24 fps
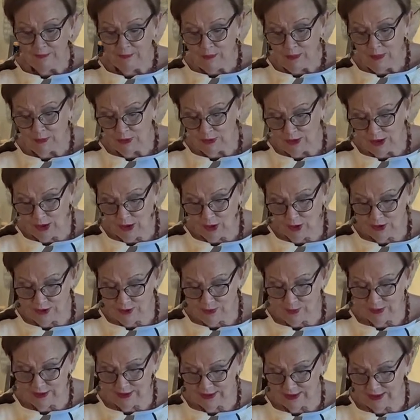But the
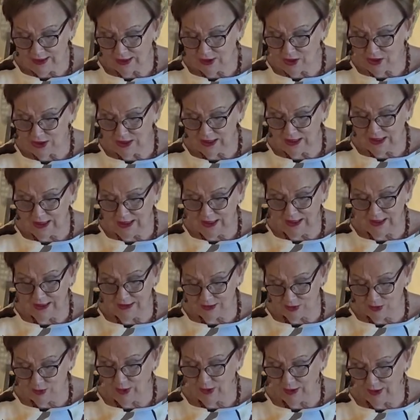allspice actually is
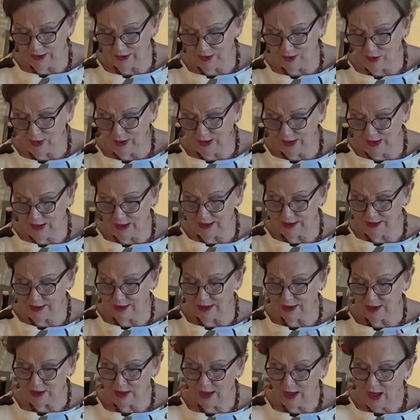quite nice in
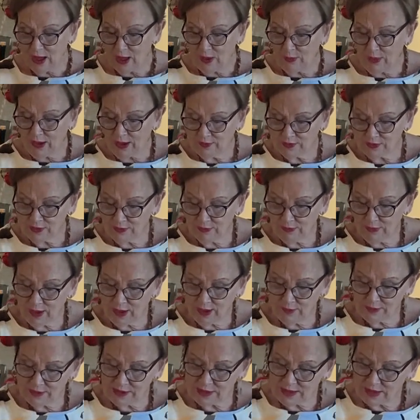it. We have some
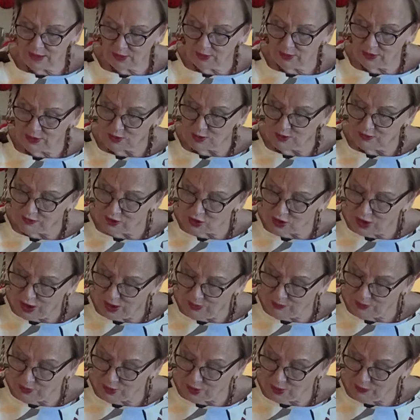almonds here which we've
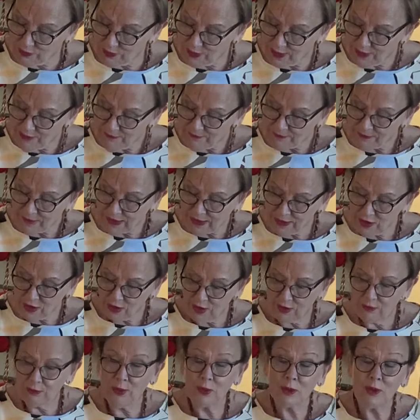chopped up, and you
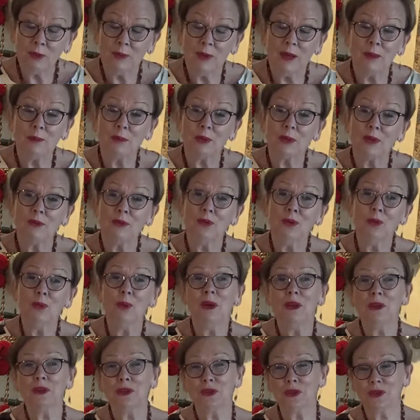can put them in. But if you
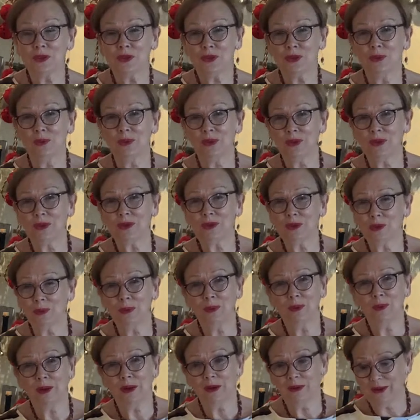want to just go into the
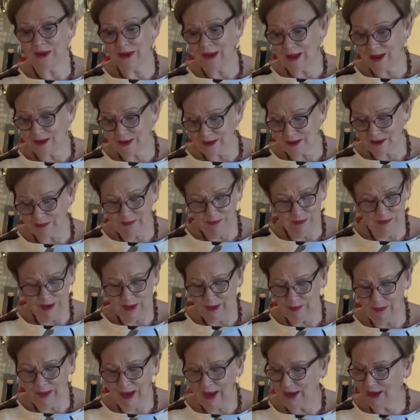supermarket and get a
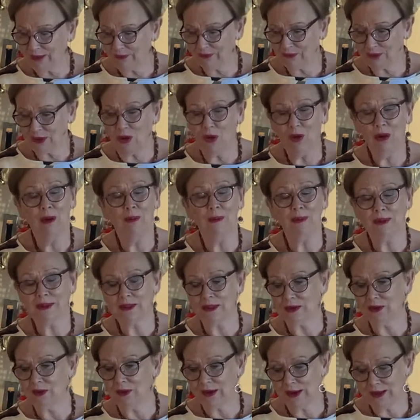bag of almonds
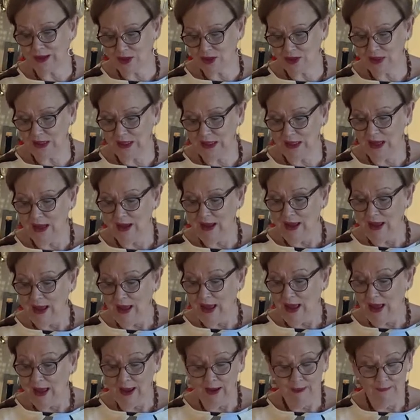that are actually
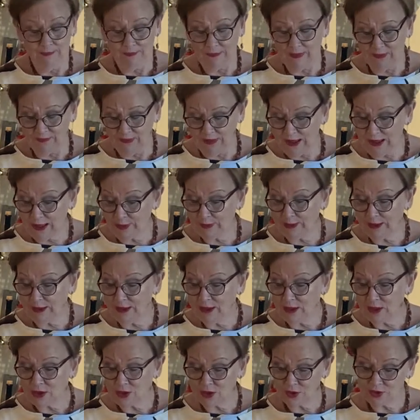available,
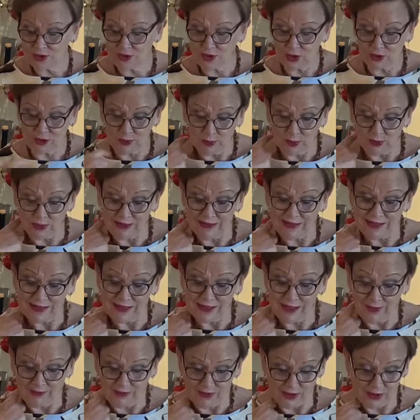just sort of put in the
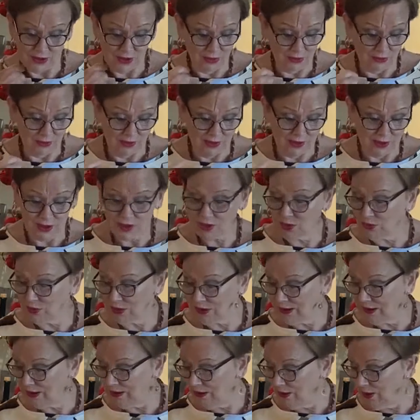slivers. So it's
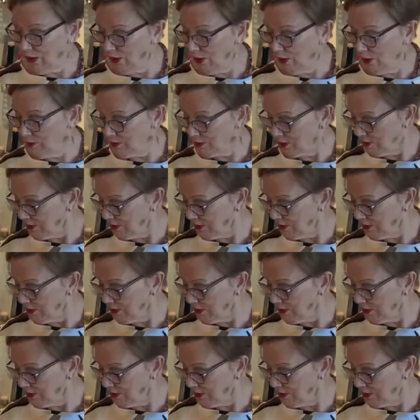totally up to